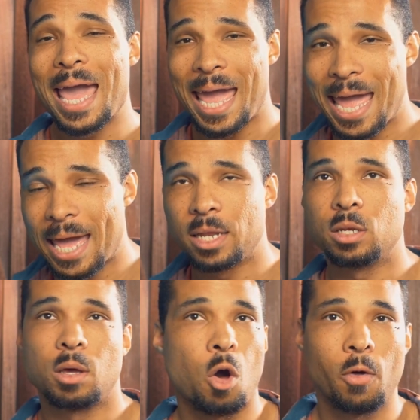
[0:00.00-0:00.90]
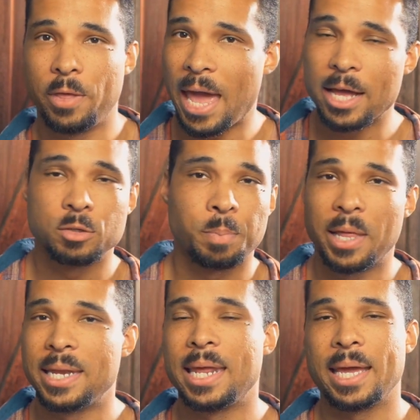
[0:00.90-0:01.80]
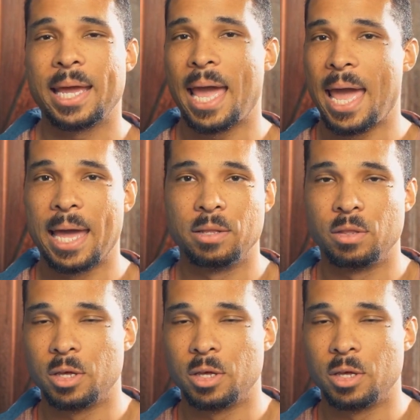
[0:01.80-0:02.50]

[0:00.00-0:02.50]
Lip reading: and all the edge blending and